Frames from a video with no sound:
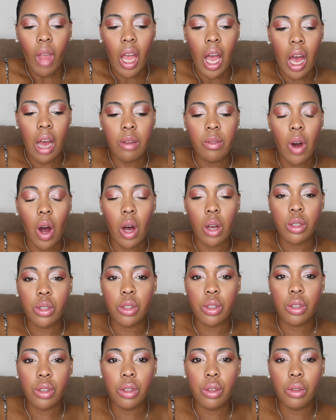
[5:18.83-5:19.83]
I've
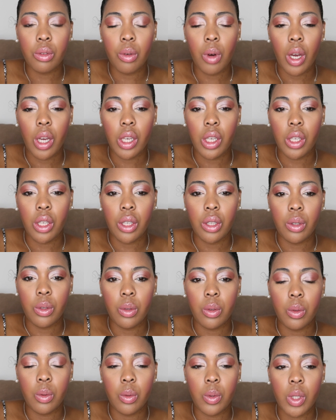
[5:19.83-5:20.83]
also
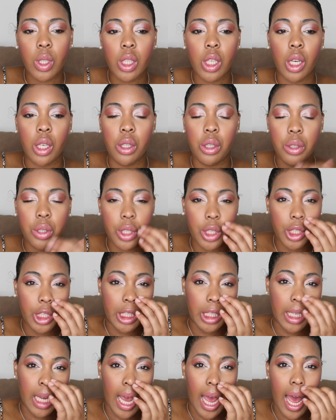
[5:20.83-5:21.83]
used
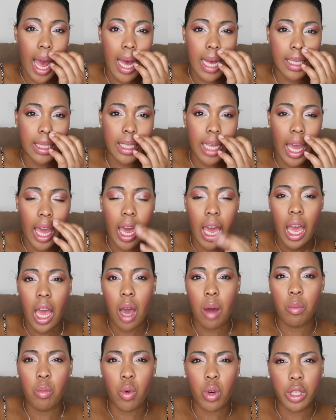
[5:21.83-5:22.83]
Neutrogena has
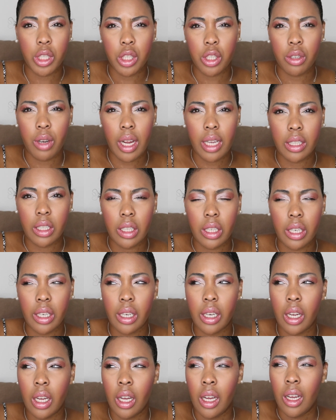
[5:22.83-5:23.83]
a
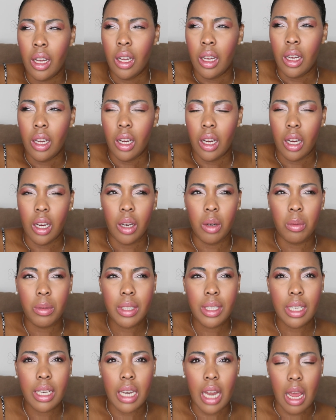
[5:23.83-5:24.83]
moisturizer
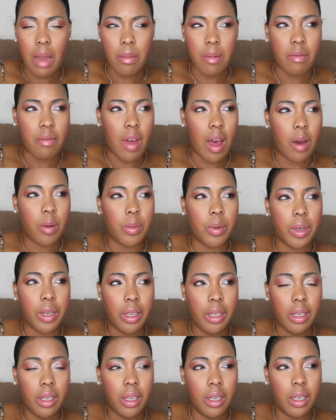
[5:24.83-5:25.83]
what's the name of that
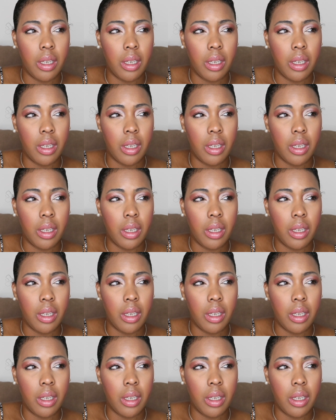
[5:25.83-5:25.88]
one?